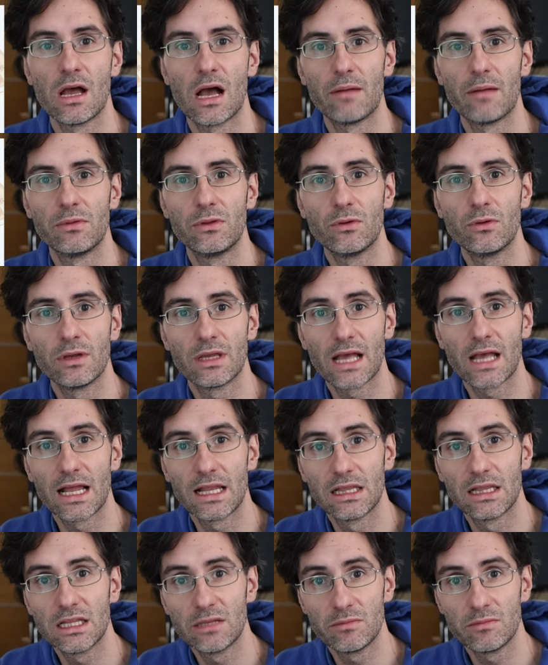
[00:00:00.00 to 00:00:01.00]
I'm doing a
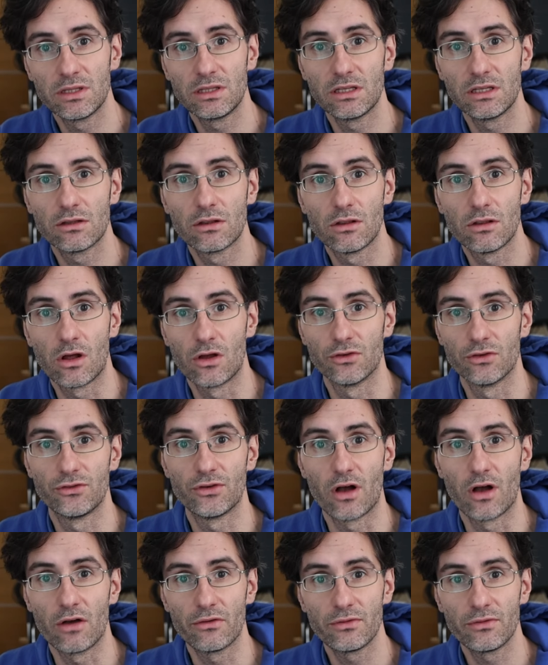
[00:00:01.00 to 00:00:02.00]
limited
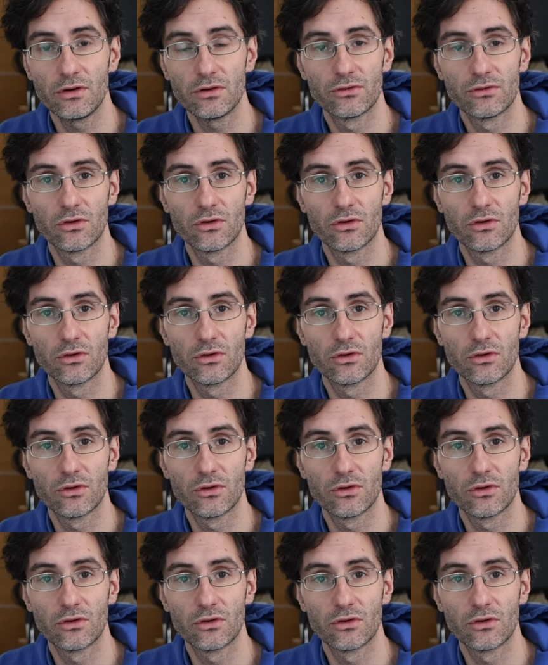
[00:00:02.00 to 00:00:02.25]
launch offer,